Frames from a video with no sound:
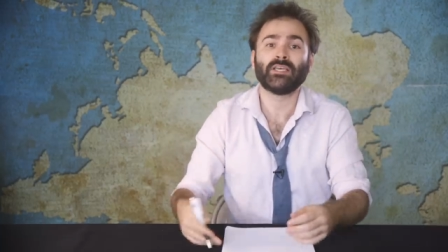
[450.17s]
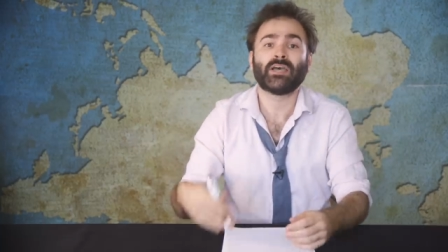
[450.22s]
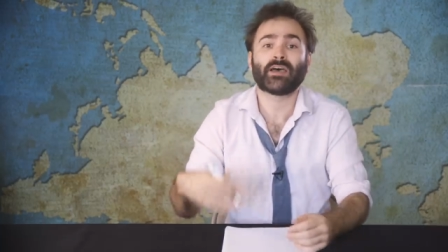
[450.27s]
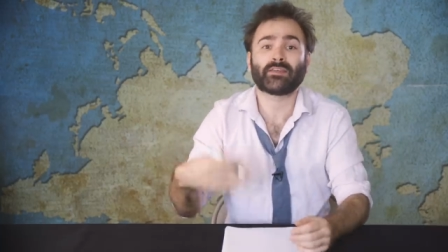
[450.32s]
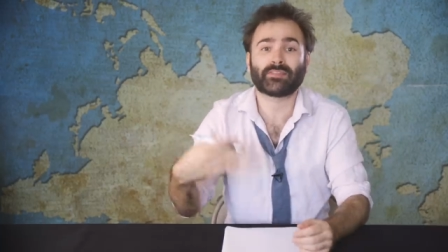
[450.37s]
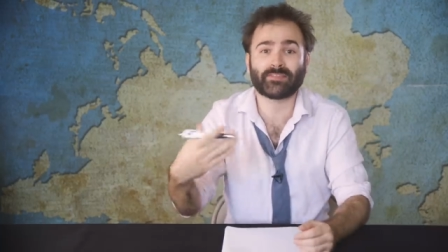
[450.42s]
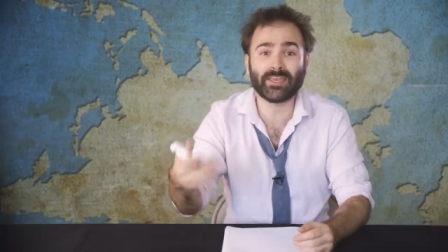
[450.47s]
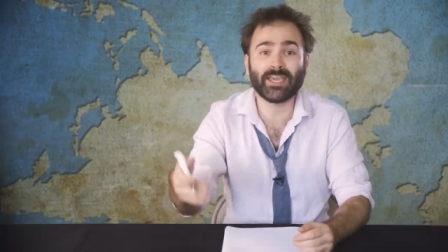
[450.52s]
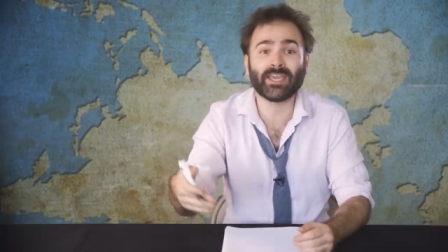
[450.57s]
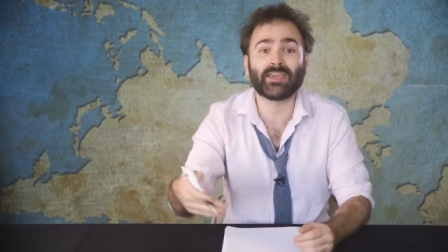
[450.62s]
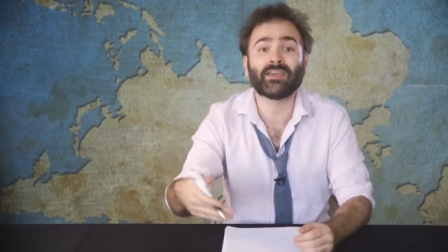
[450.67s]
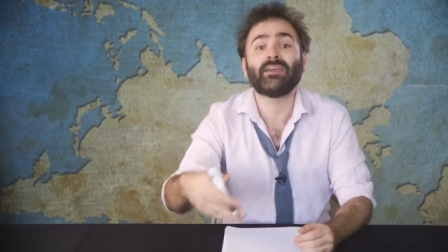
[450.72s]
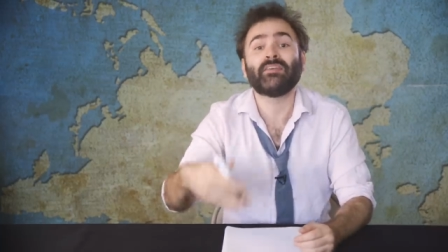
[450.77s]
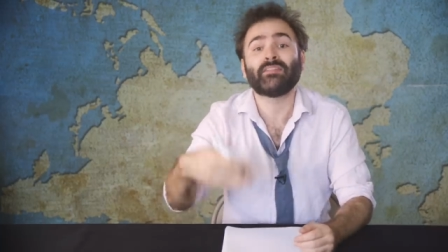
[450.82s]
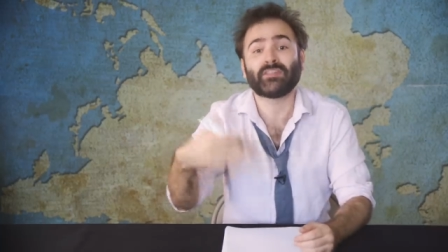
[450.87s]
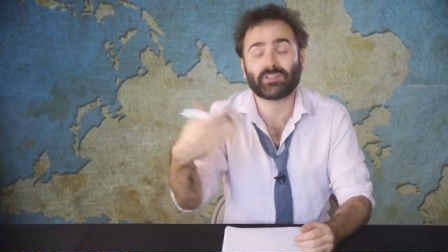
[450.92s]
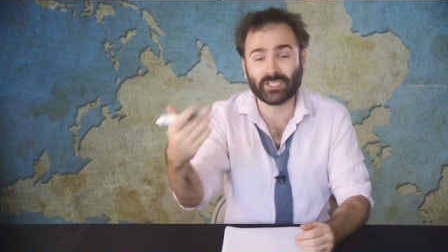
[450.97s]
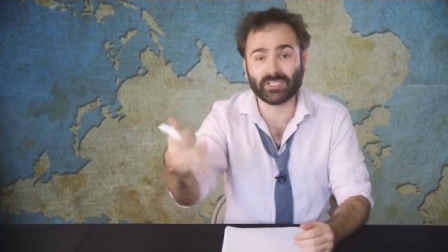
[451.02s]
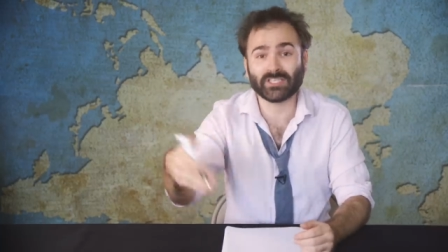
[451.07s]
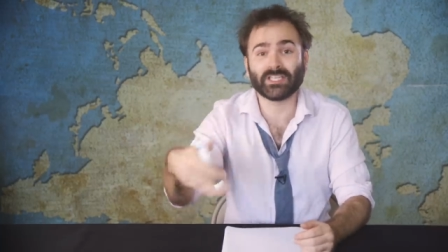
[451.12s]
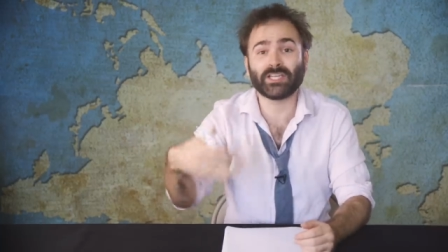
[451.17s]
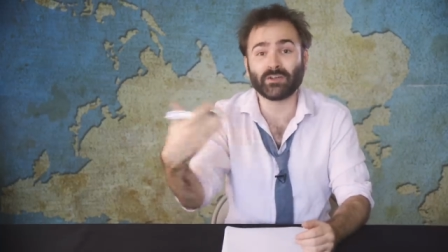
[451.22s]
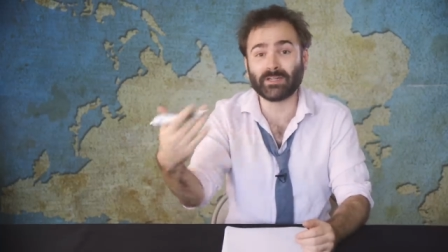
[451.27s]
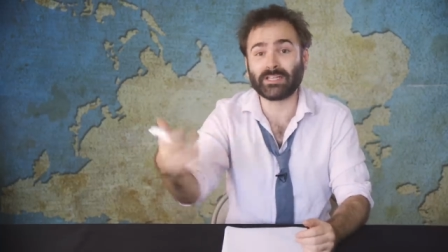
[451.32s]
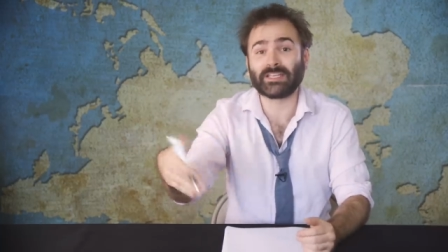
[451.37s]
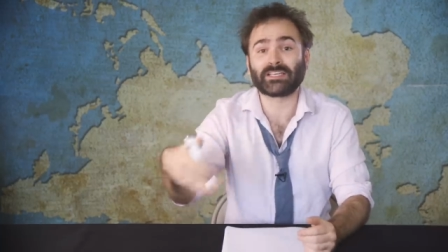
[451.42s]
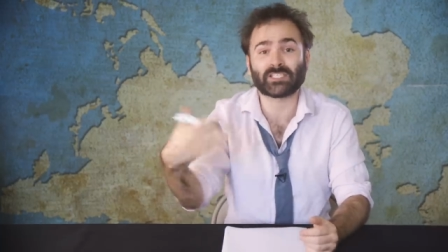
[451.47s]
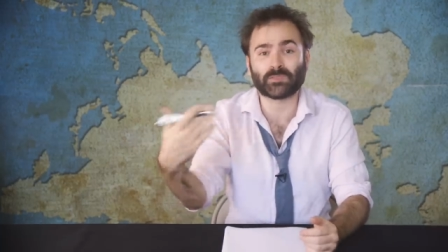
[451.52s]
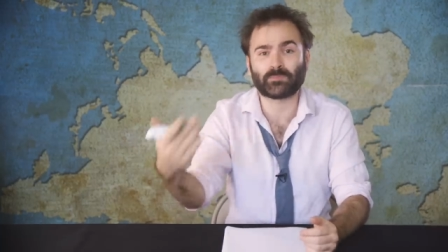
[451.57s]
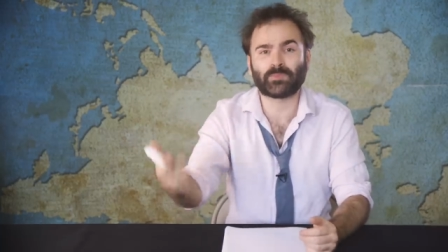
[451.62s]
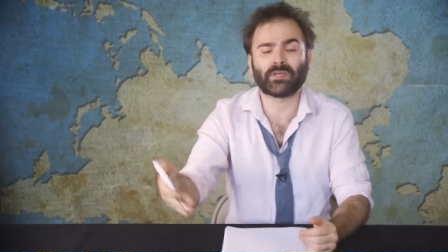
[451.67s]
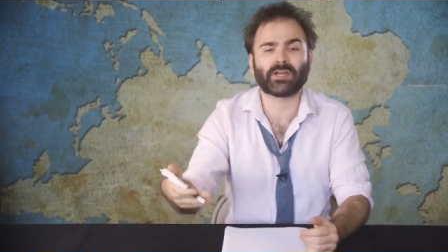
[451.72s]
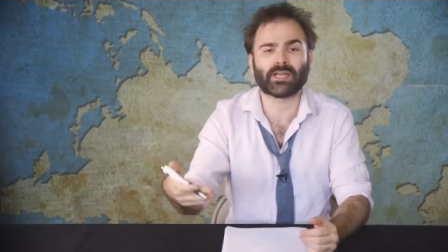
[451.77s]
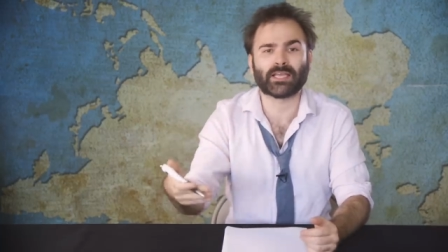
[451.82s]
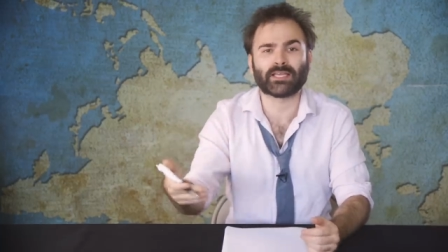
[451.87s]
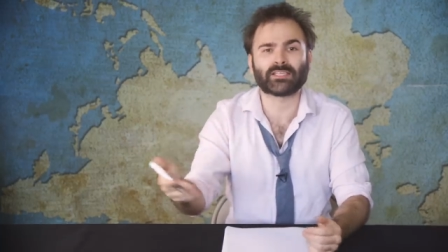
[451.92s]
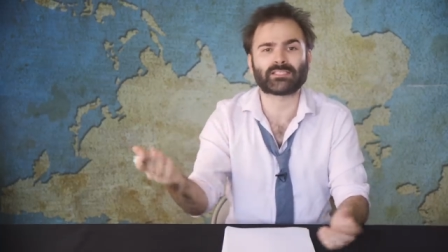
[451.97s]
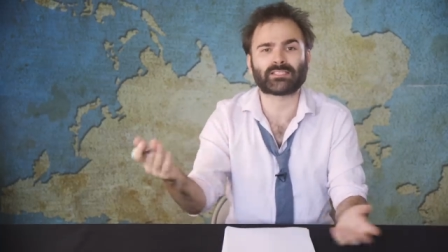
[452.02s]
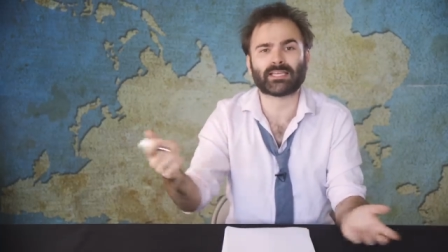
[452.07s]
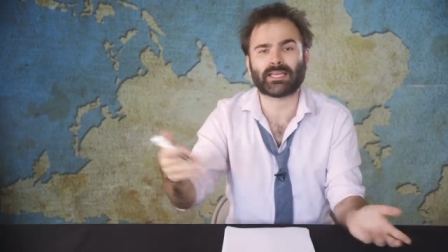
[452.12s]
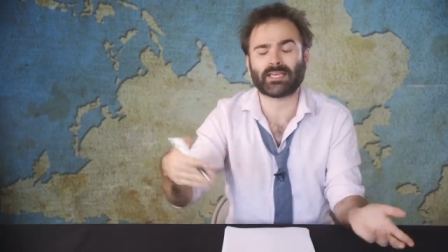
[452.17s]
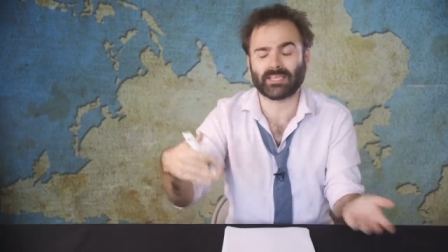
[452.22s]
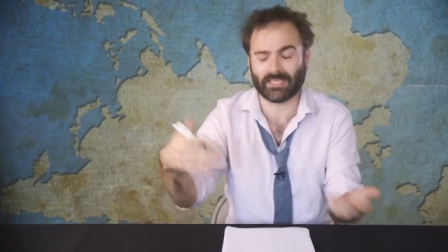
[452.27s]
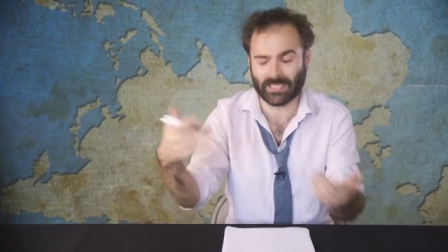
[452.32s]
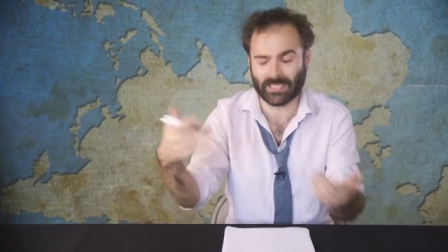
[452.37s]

a thing that she literally experienced